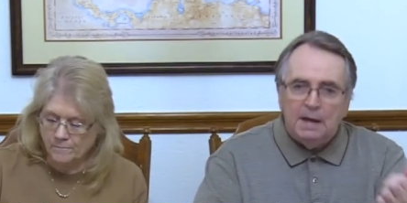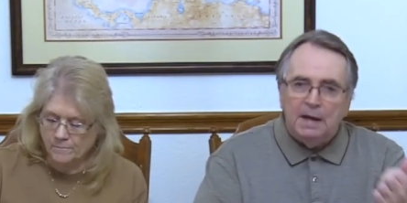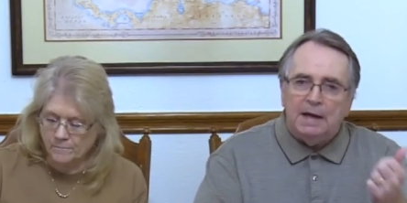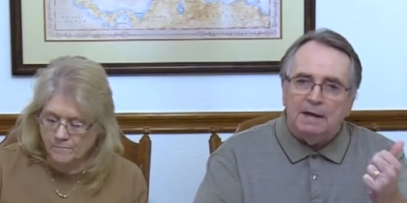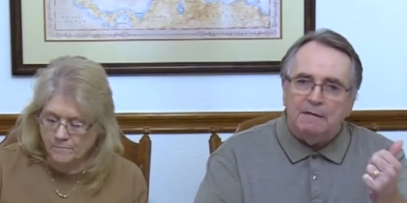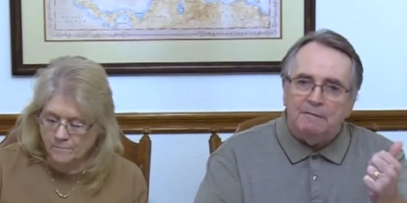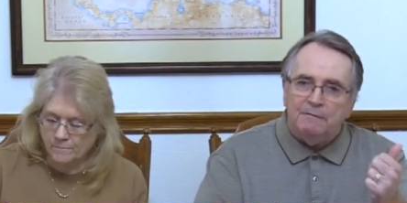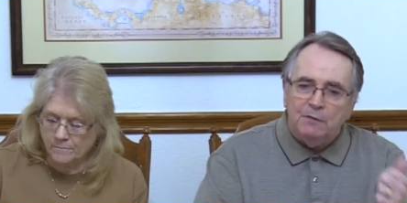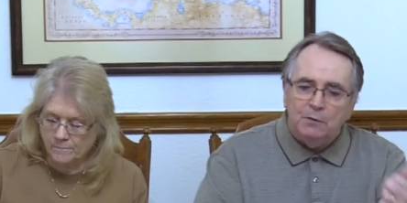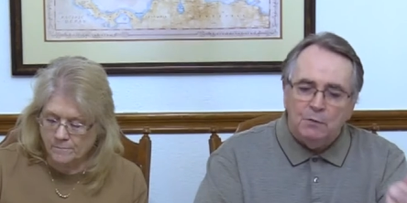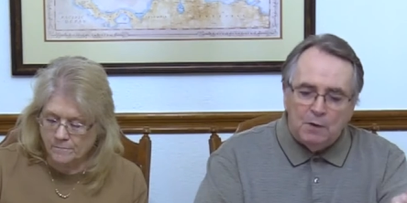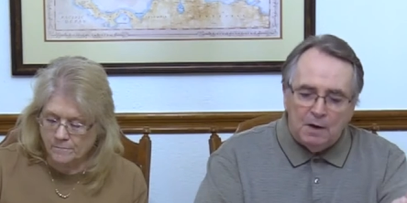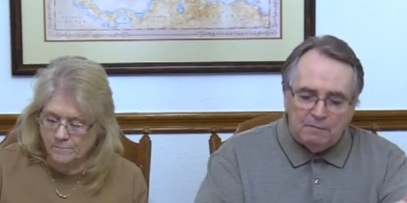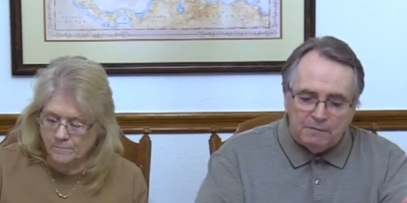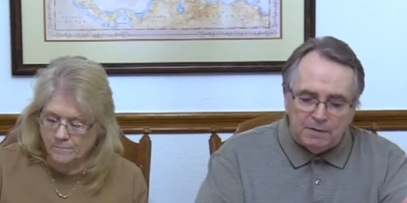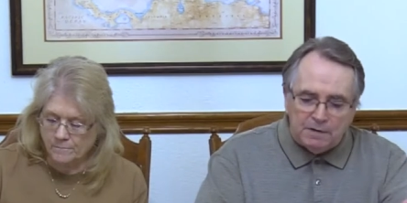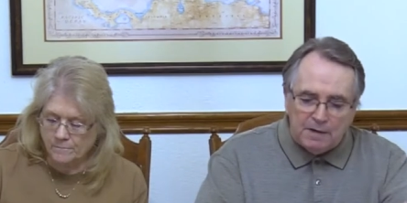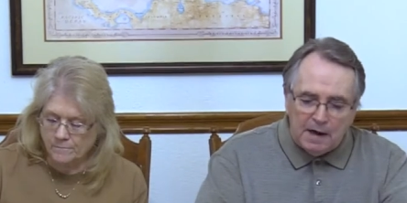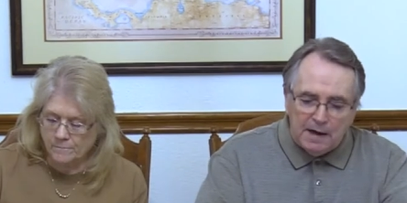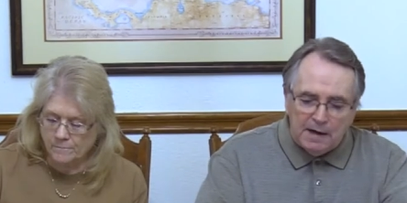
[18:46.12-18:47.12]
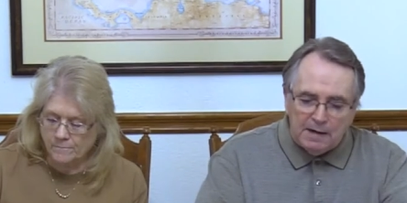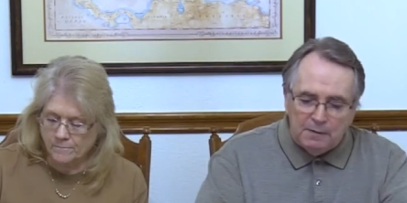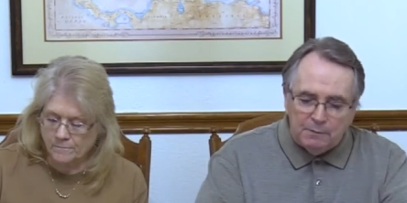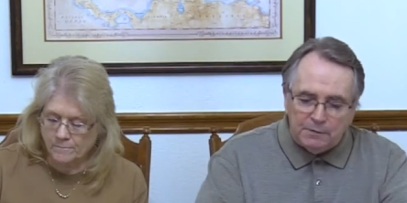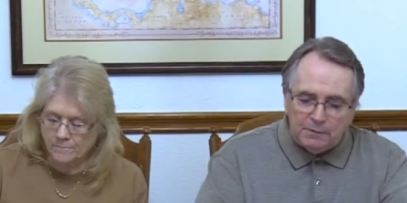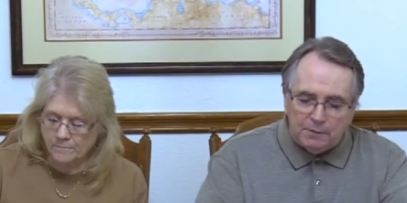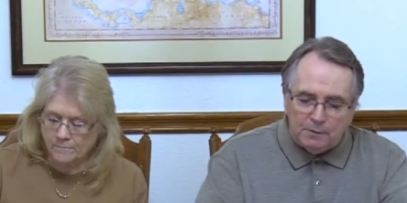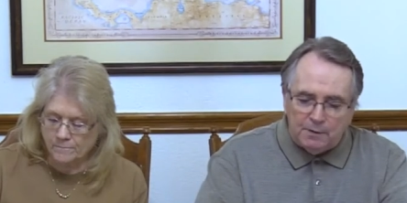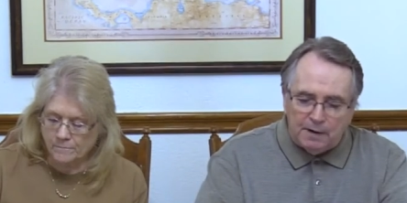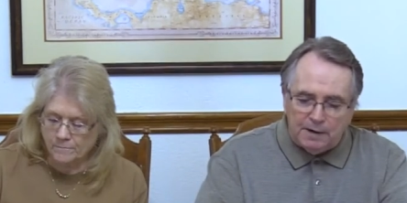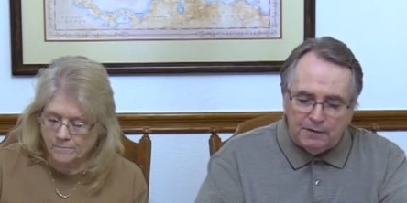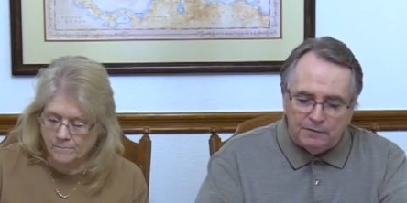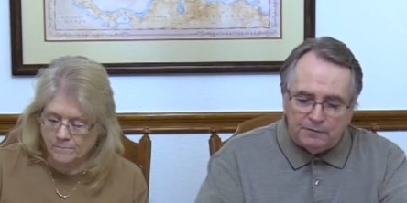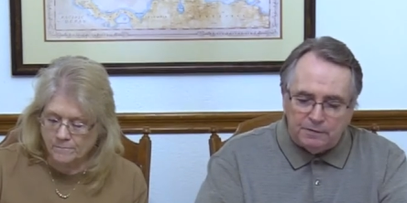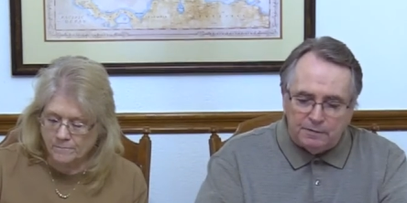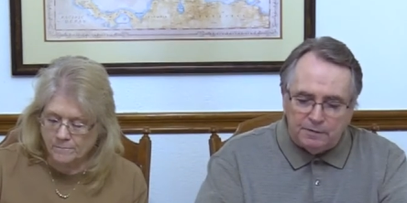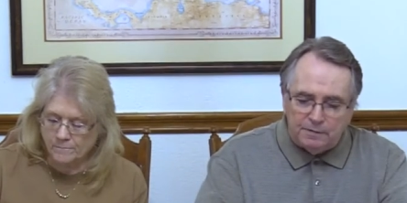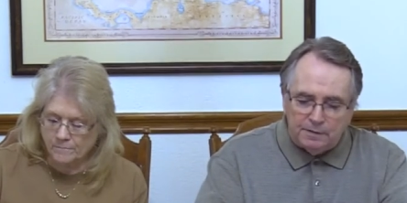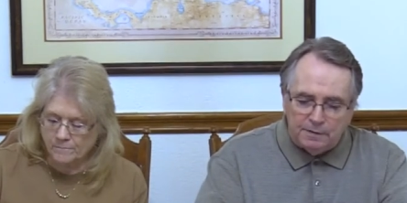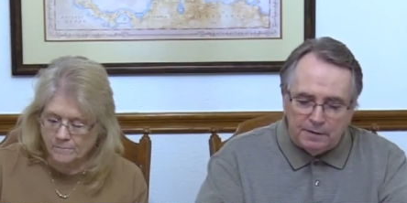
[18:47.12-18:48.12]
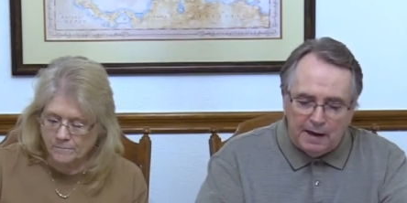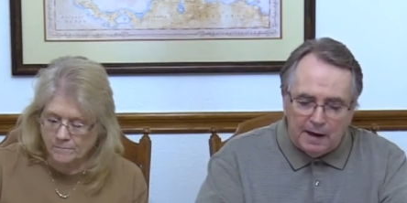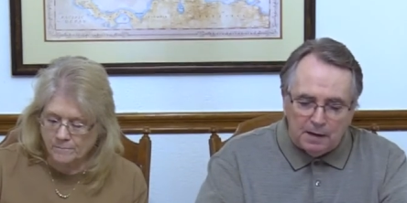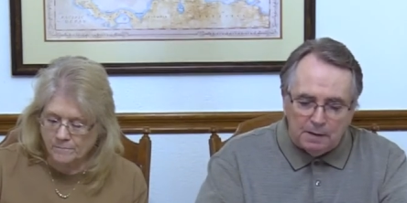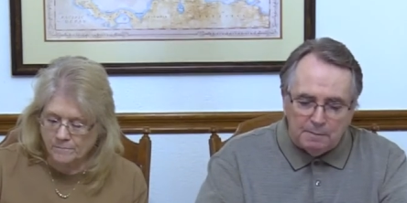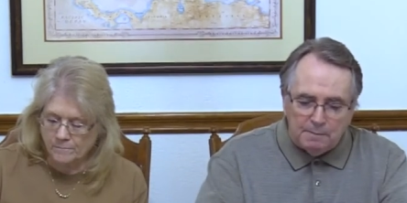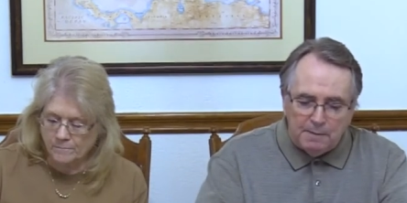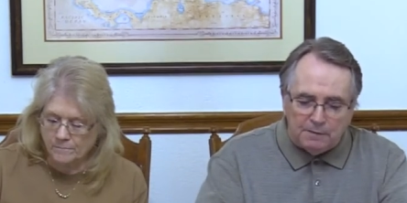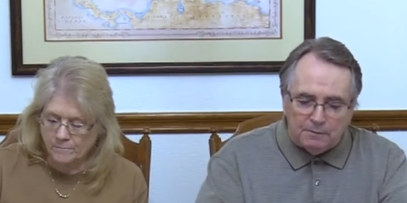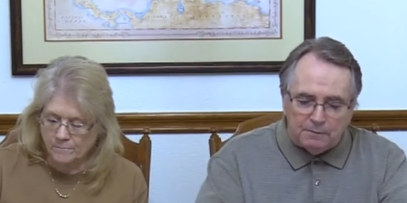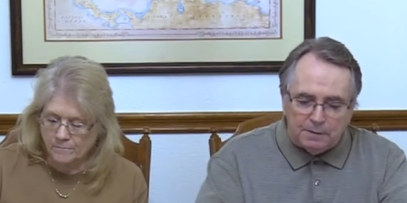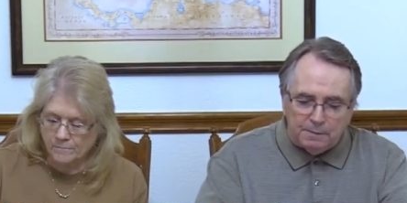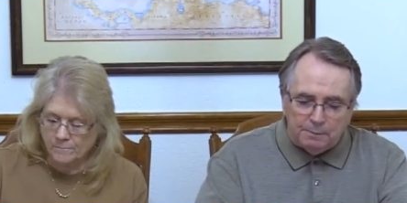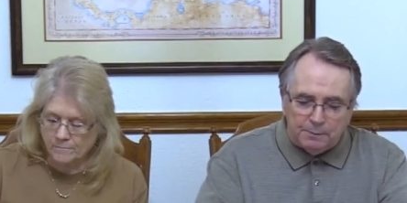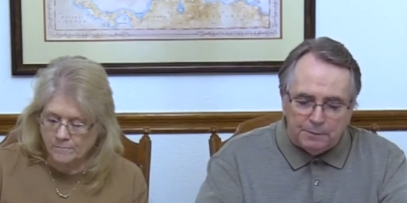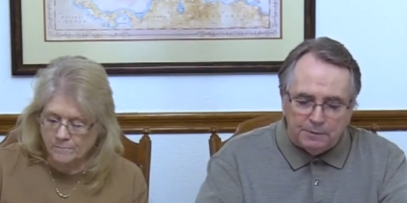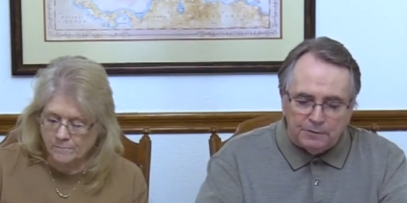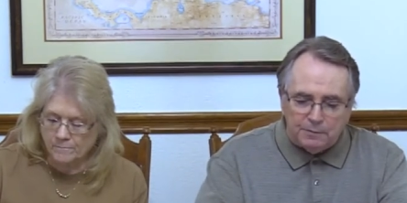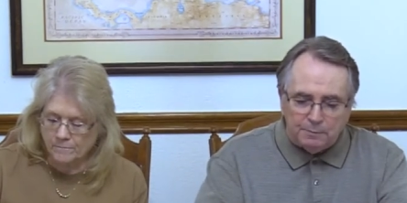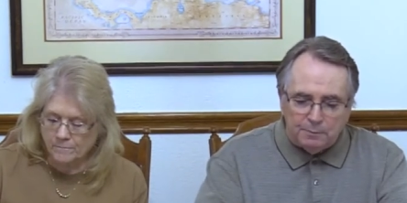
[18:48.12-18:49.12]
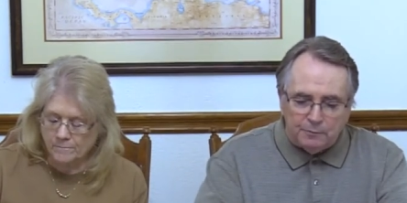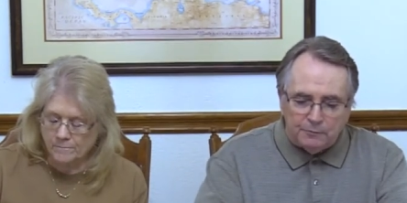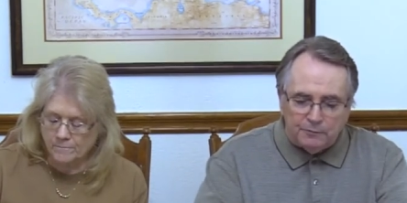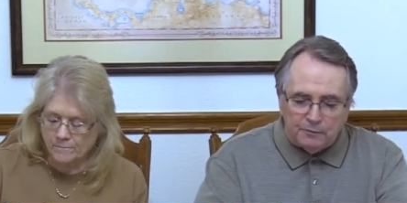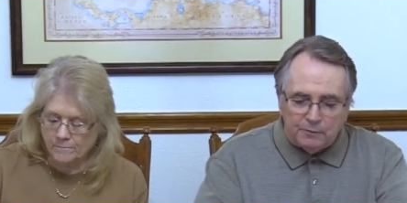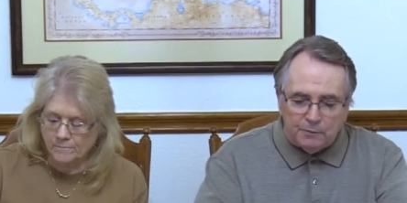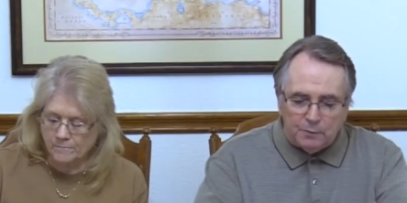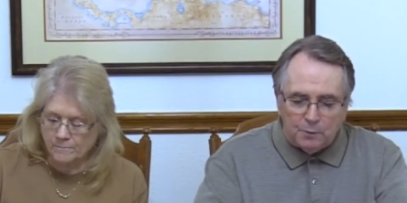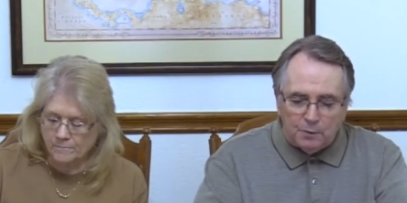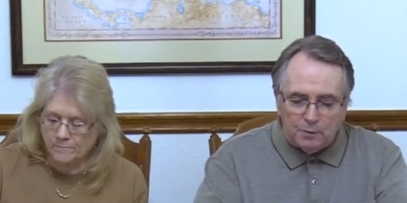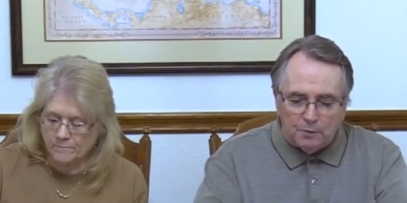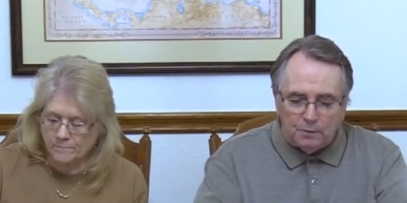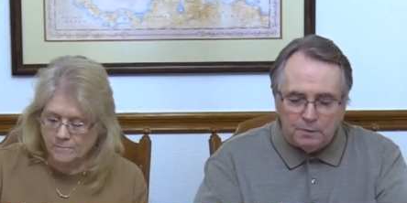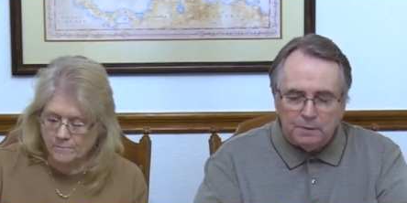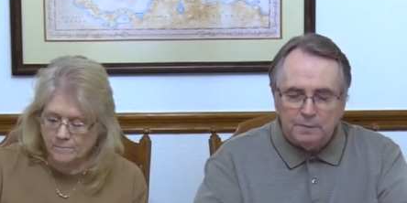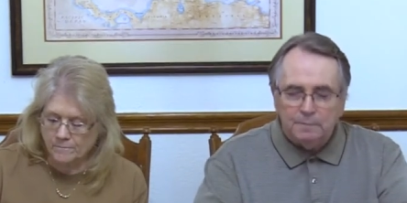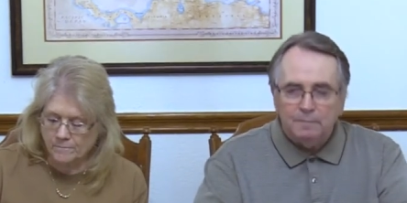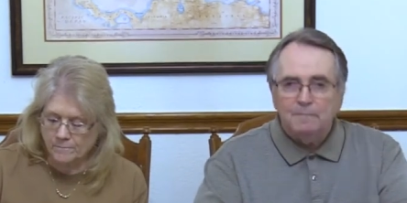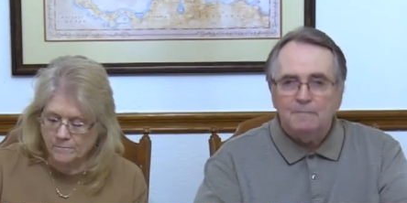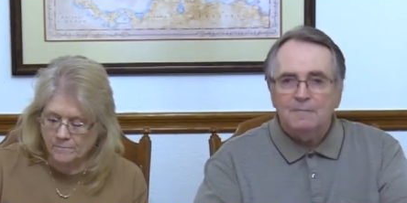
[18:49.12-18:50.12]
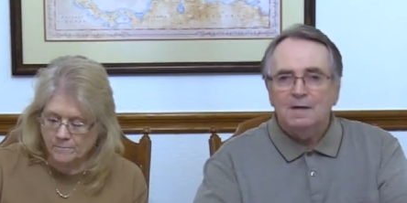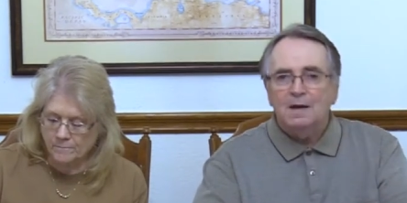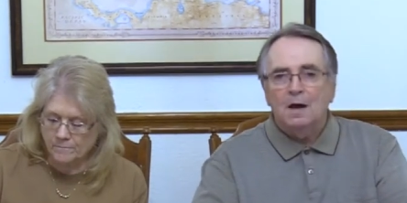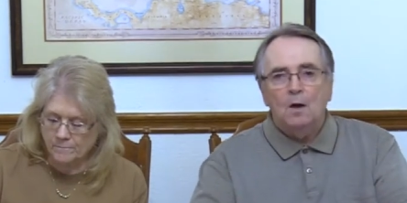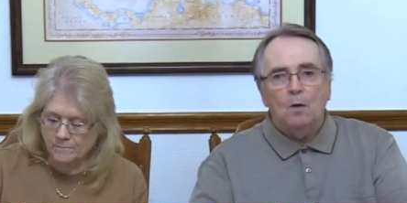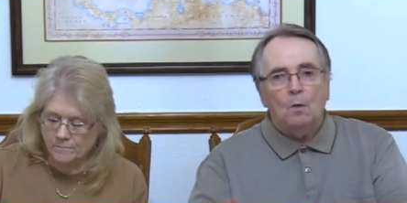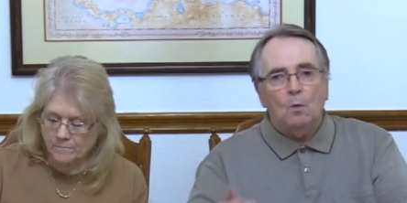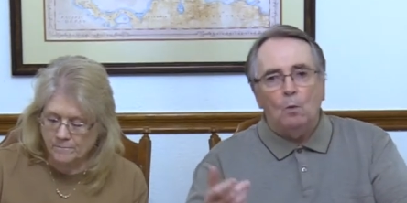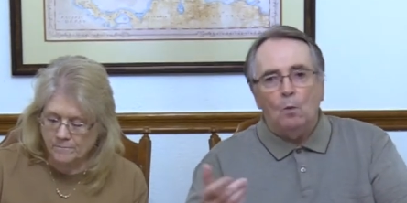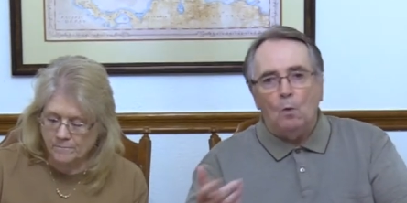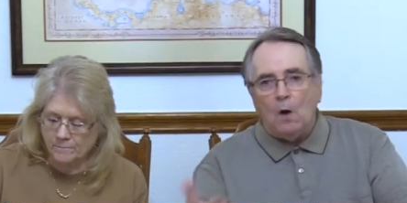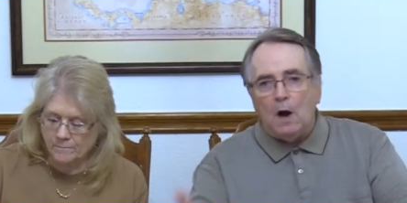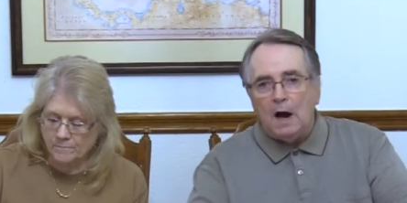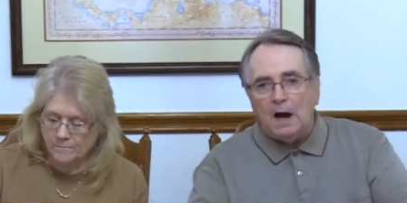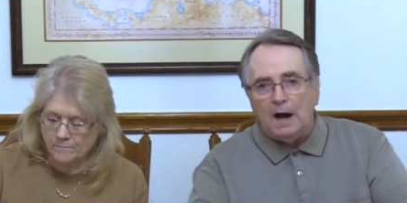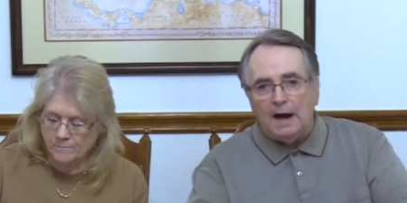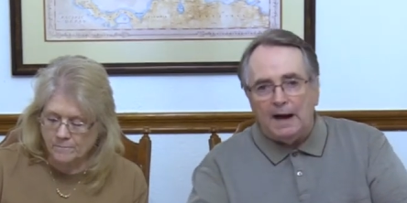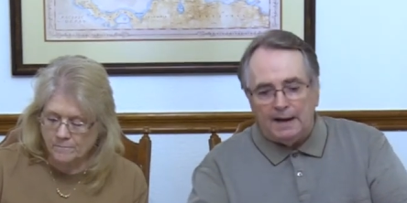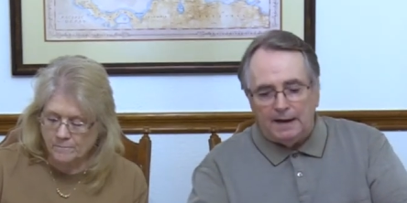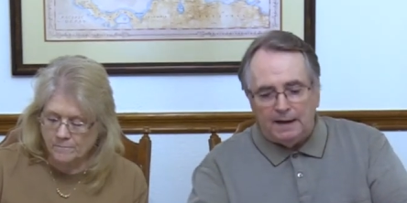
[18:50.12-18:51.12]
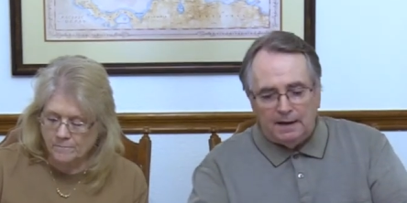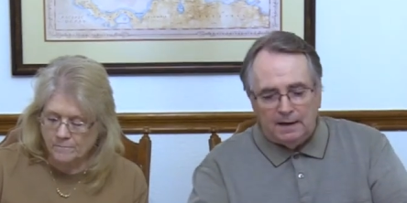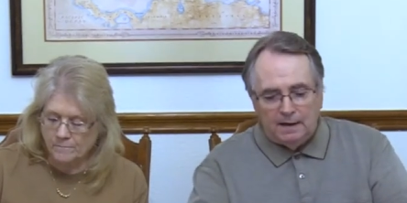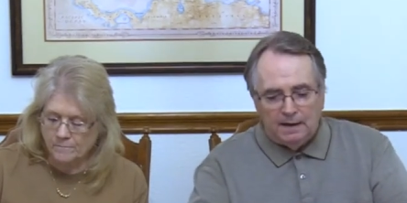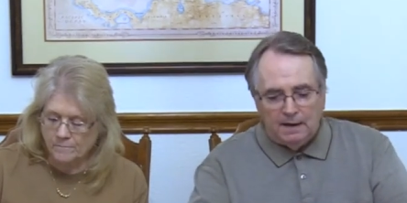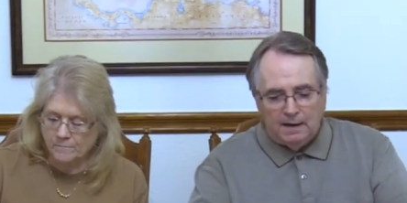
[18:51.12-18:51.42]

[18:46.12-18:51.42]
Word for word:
Speaker 1: If you have died with Christ to the elementary principles of the world, why,